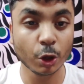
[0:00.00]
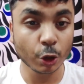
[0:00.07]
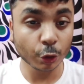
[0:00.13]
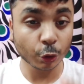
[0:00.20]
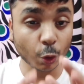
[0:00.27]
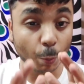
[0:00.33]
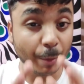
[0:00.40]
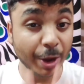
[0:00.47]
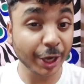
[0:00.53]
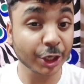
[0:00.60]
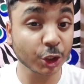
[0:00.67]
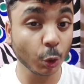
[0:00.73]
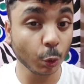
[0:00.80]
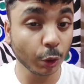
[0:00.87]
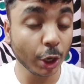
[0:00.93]
So make
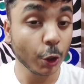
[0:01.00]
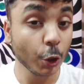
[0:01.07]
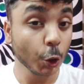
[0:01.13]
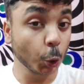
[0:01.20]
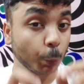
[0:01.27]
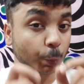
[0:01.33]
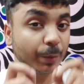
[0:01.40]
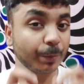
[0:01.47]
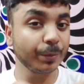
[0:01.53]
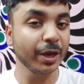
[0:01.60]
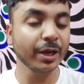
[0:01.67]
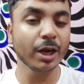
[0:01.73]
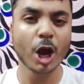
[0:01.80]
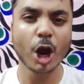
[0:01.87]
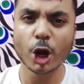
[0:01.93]
sure to
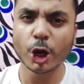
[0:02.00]
prepare